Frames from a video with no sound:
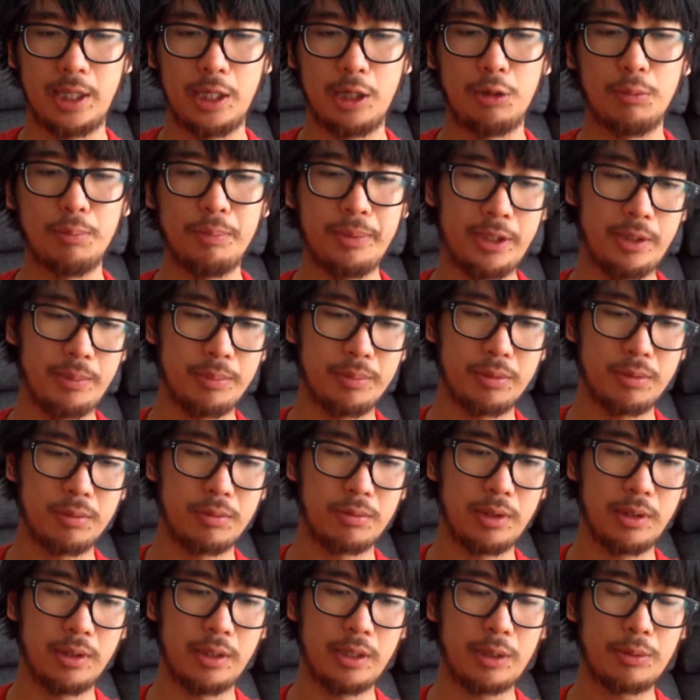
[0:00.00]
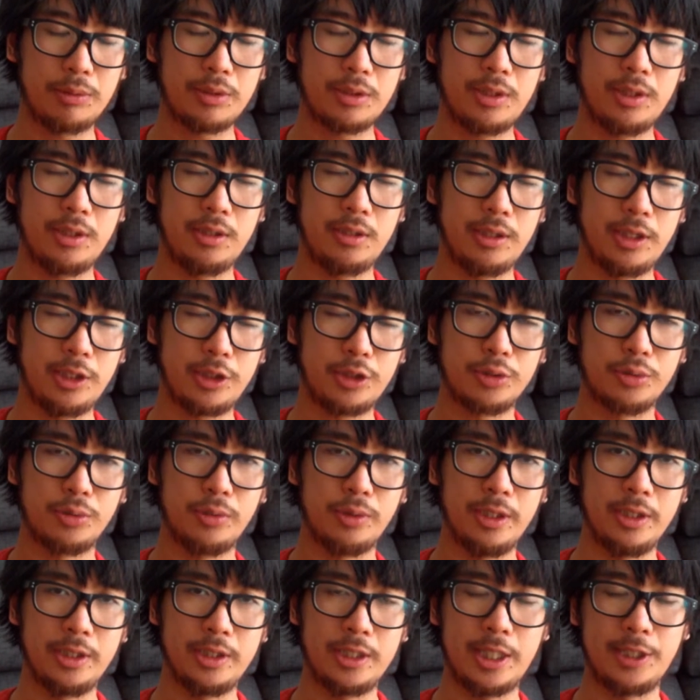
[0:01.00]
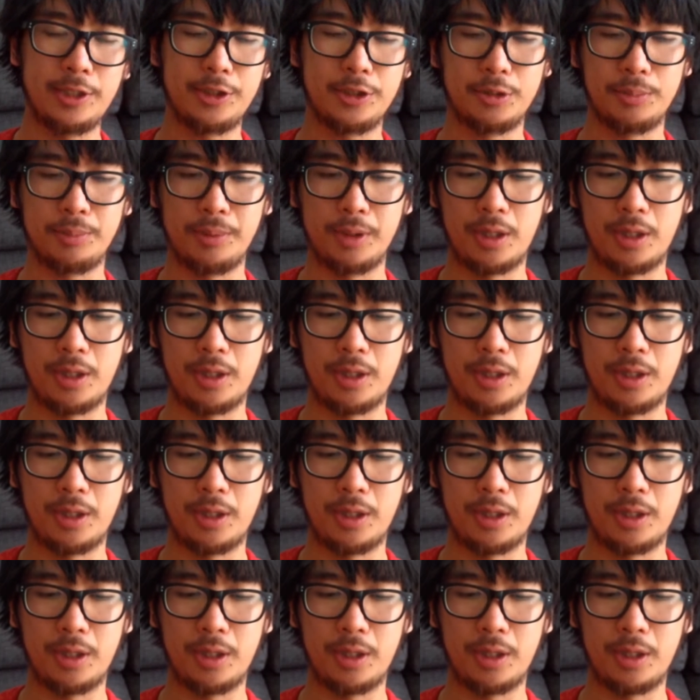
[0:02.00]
to help people, right? That was the initial intention